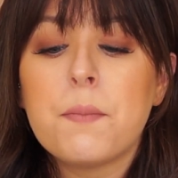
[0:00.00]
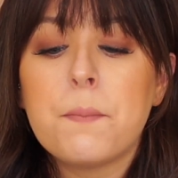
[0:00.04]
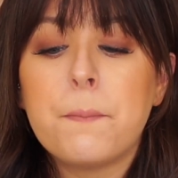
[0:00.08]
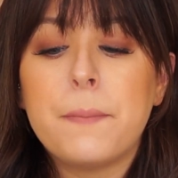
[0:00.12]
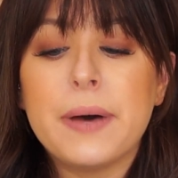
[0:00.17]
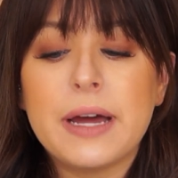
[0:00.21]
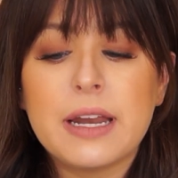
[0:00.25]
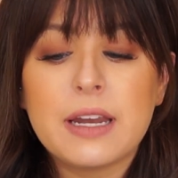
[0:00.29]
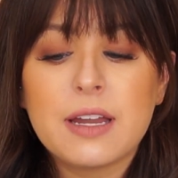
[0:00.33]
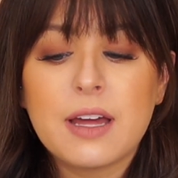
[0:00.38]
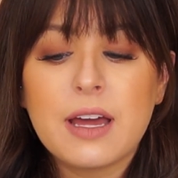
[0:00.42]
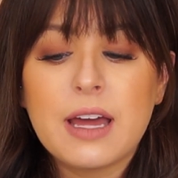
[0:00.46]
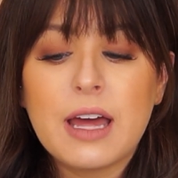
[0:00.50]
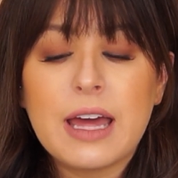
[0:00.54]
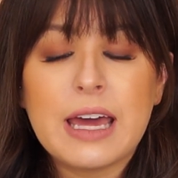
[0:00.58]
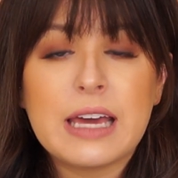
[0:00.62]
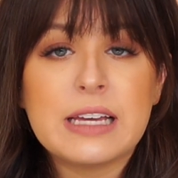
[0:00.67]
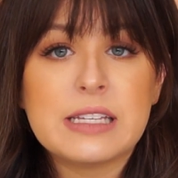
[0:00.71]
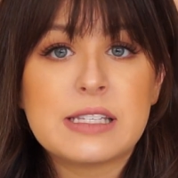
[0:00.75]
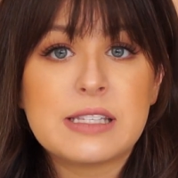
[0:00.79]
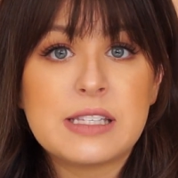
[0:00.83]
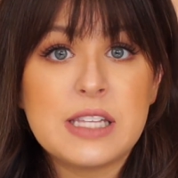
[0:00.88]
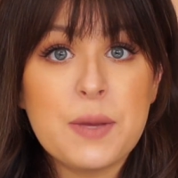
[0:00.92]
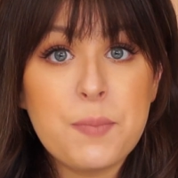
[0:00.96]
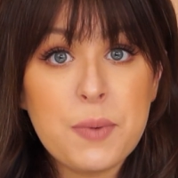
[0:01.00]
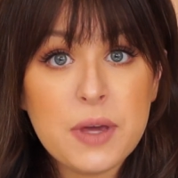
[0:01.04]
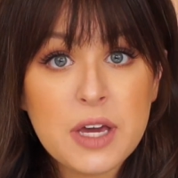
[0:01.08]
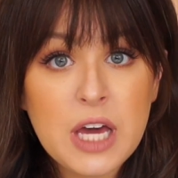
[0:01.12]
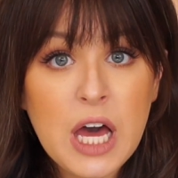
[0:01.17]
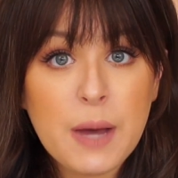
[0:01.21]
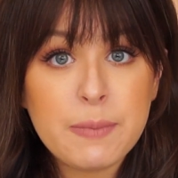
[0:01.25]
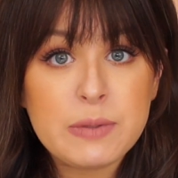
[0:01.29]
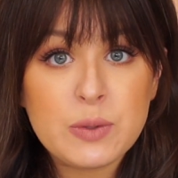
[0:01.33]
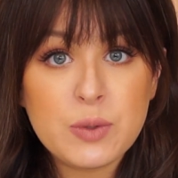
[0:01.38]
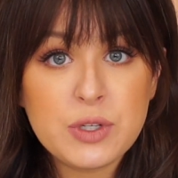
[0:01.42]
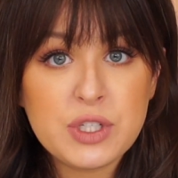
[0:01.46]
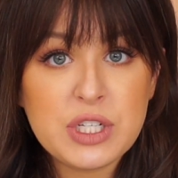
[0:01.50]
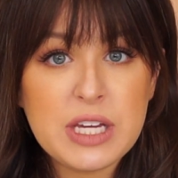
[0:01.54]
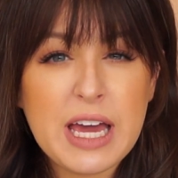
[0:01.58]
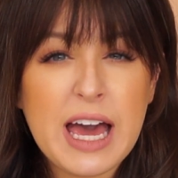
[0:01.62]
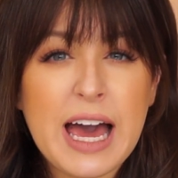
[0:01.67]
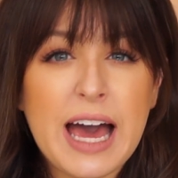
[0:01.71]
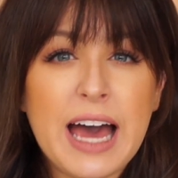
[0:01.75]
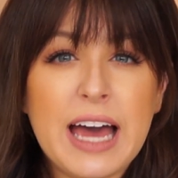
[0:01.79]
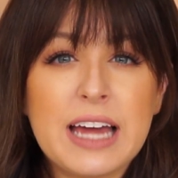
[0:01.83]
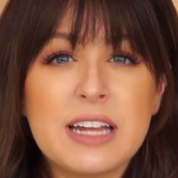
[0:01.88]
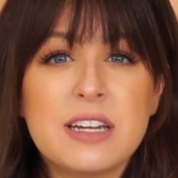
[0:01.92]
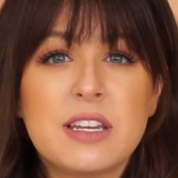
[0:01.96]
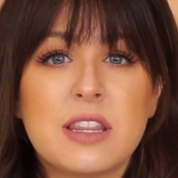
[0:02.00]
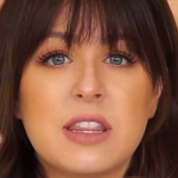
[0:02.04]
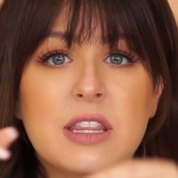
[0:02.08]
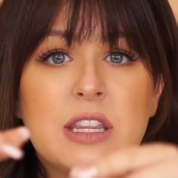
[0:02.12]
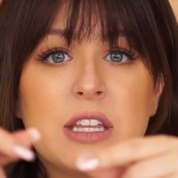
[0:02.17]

But his sippy cups, which he had,